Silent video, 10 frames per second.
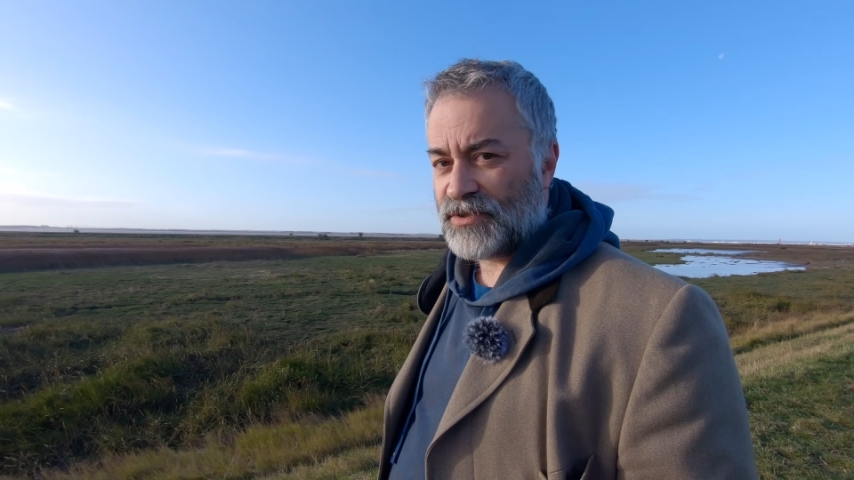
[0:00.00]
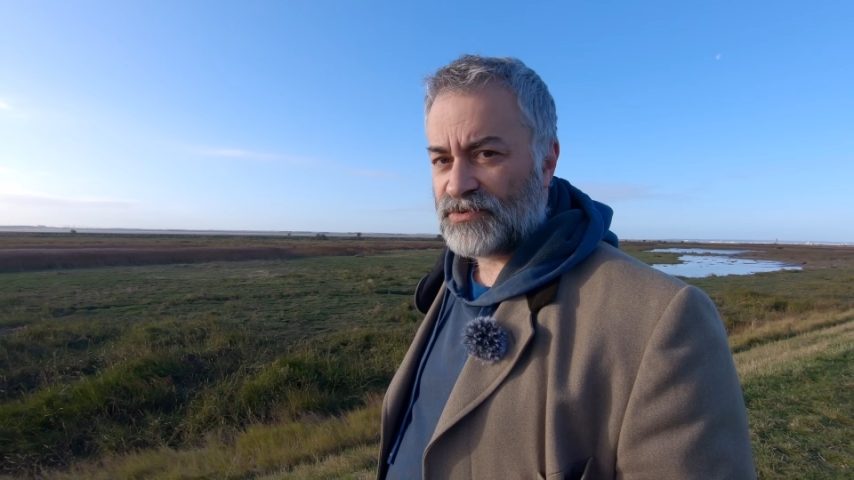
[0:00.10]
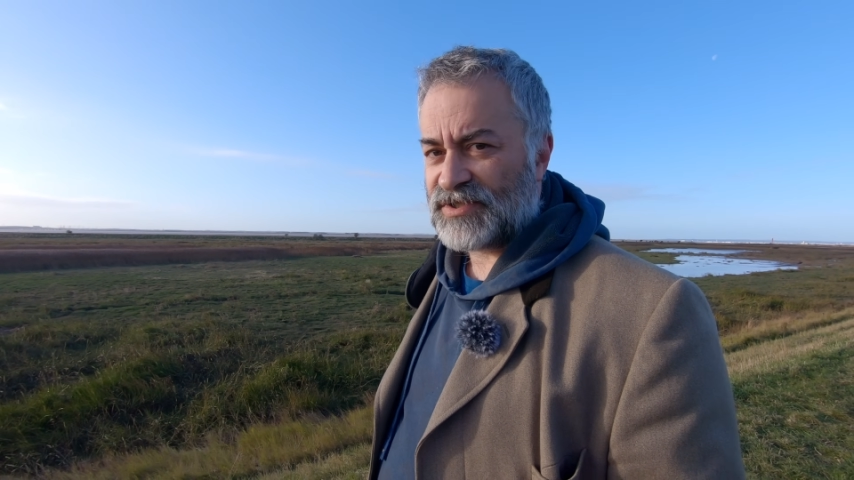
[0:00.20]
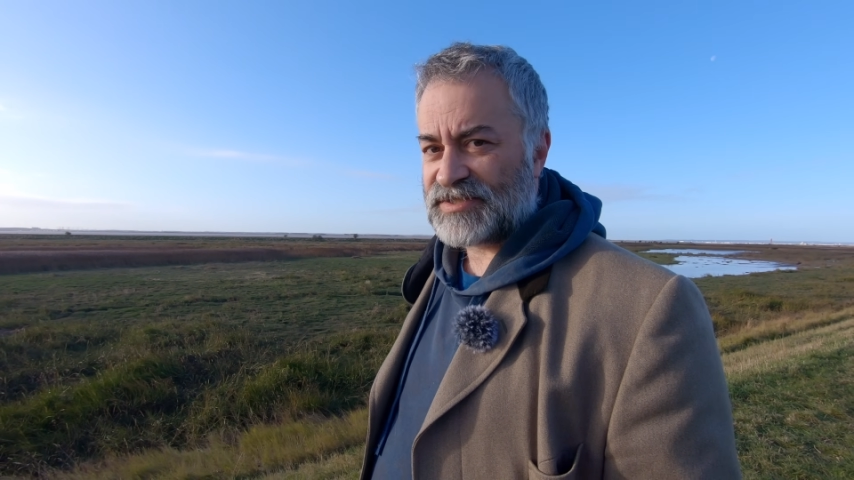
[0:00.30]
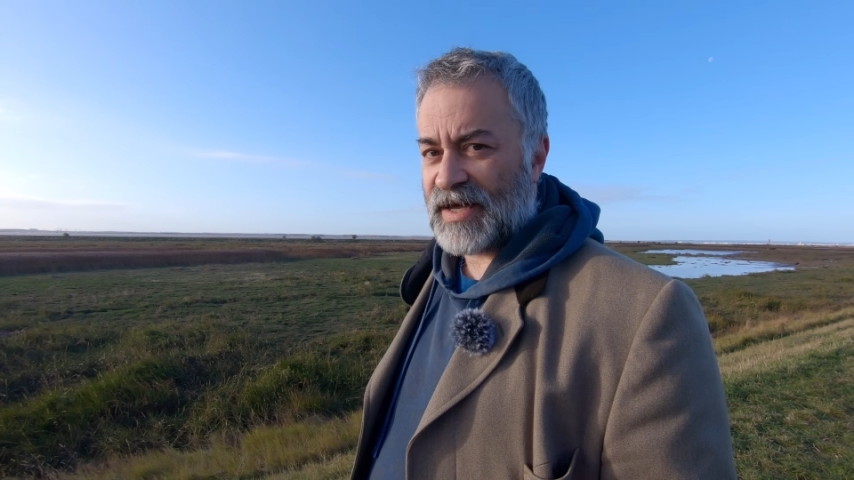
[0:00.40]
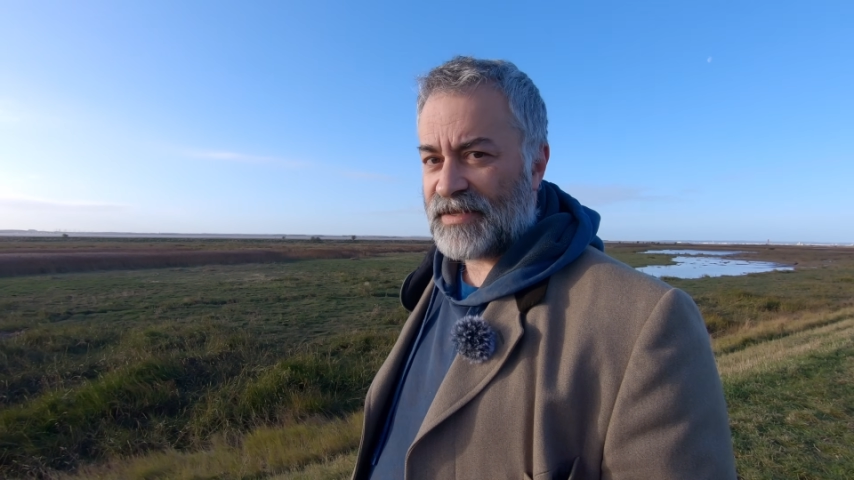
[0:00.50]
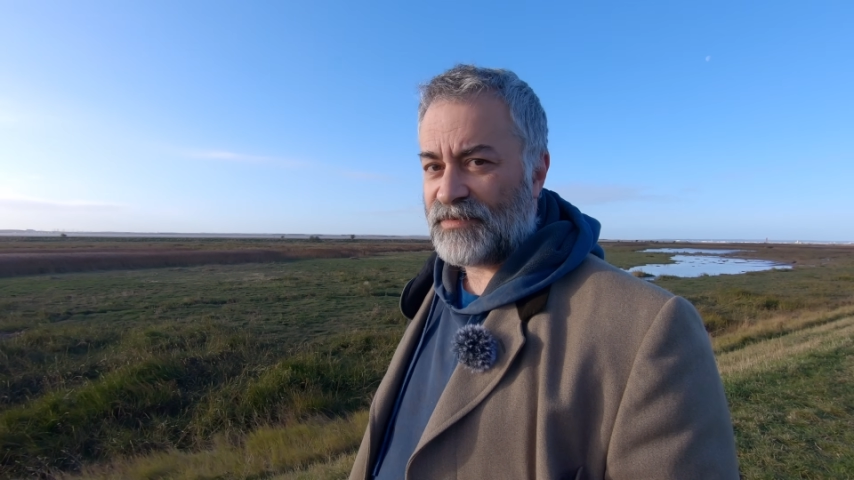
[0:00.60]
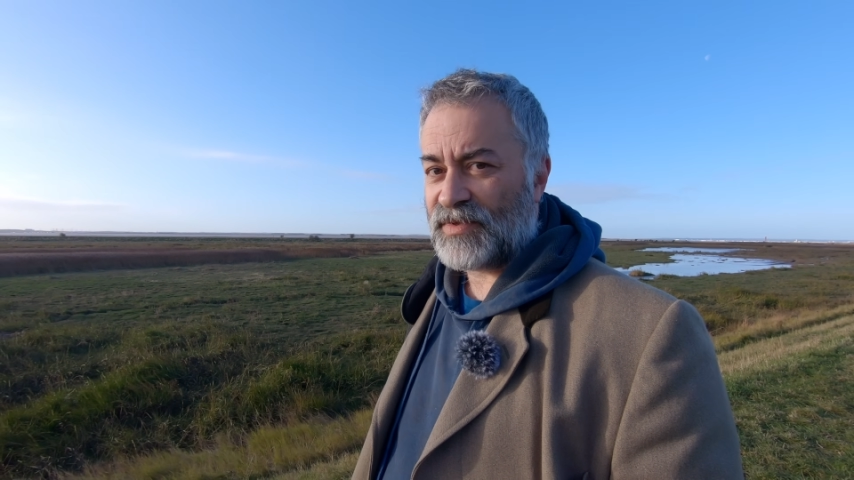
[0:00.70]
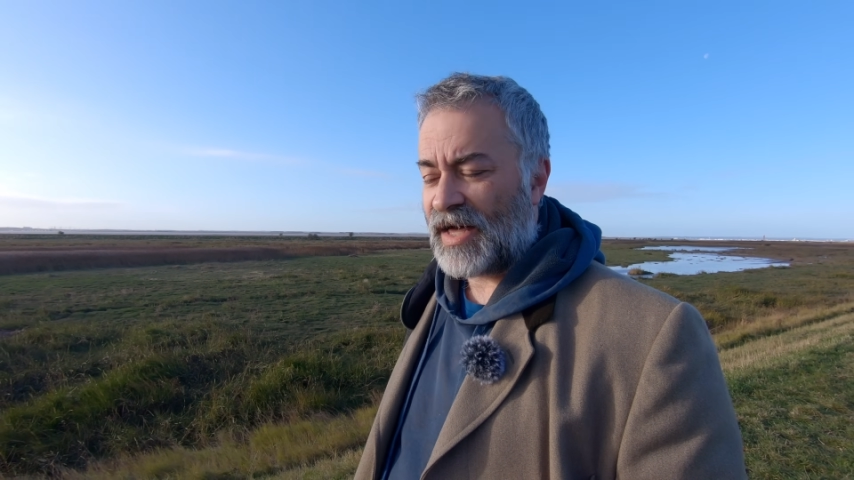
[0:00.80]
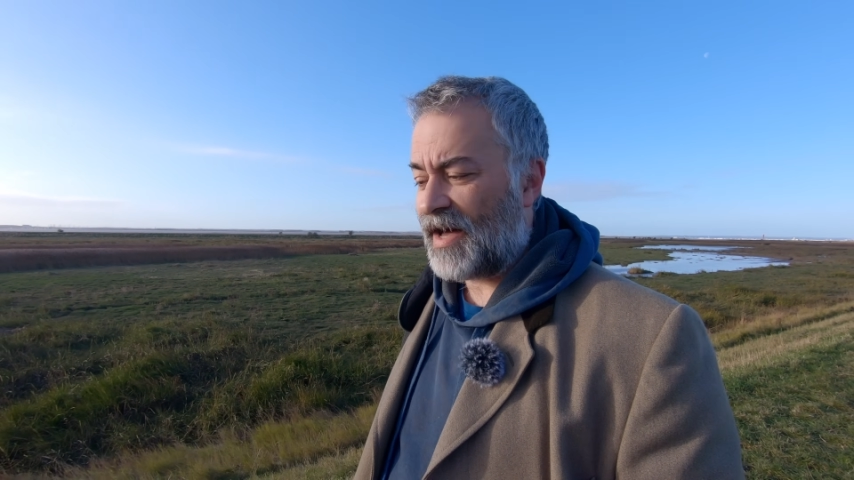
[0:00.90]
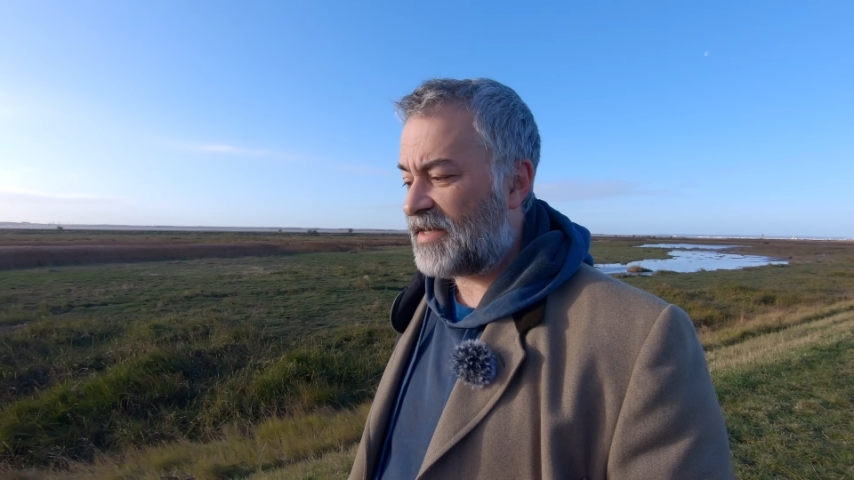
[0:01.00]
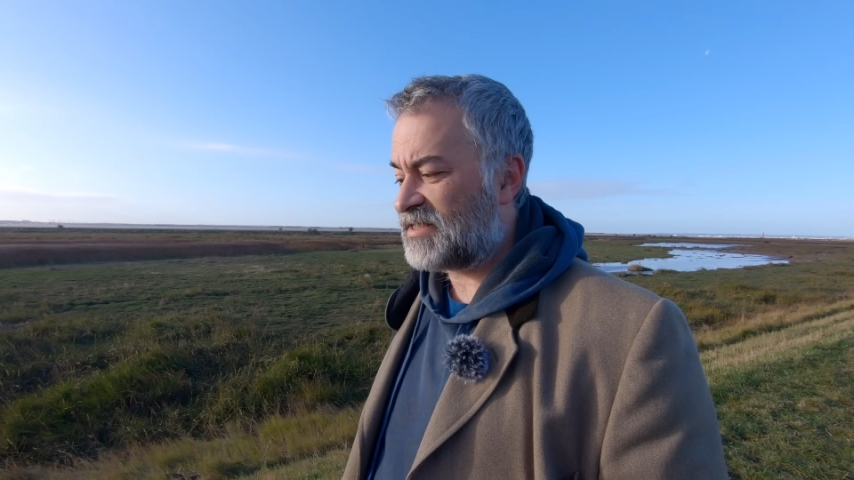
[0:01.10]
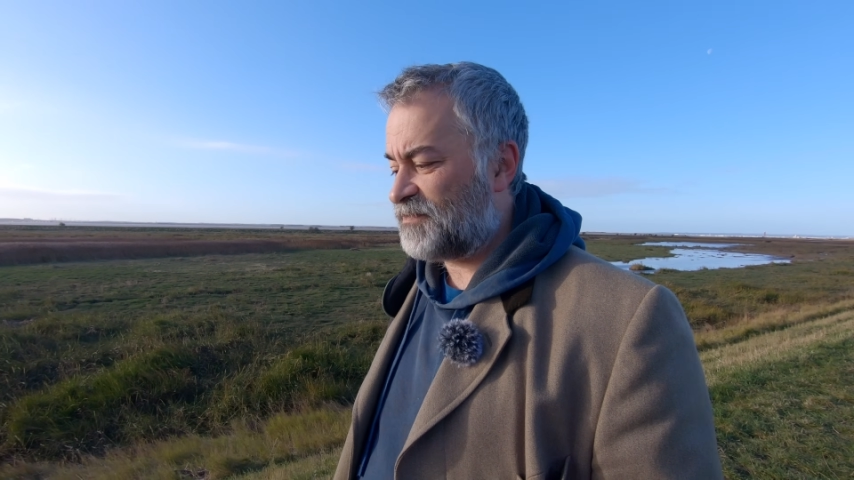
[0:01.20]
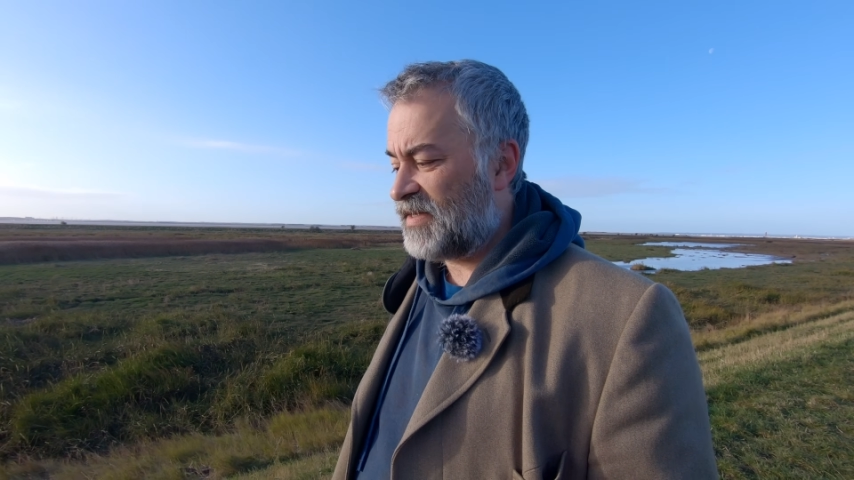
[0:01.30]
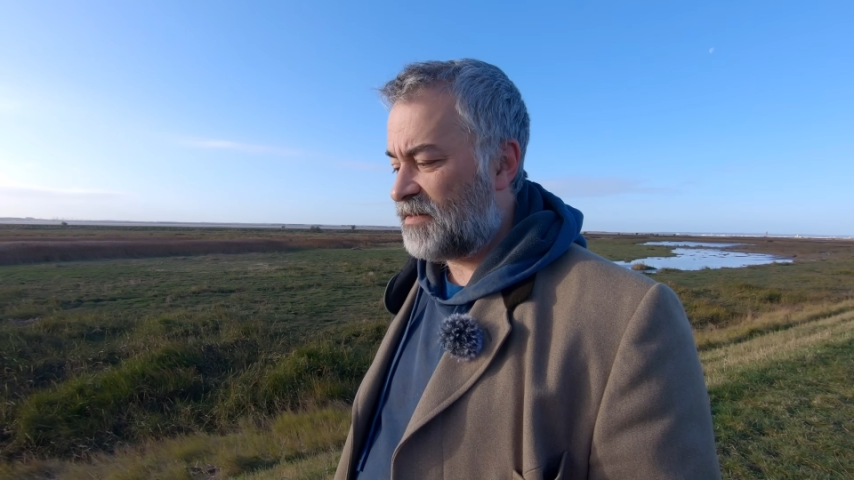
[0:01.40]
countryside with
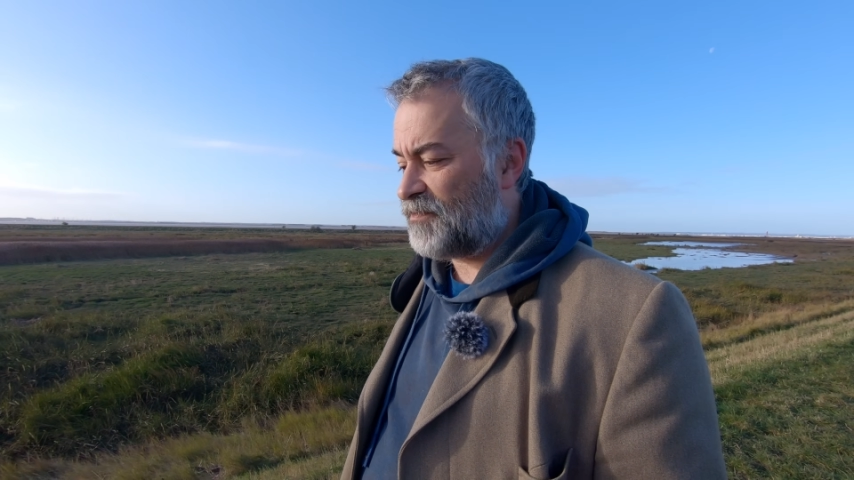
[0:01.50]
high-speed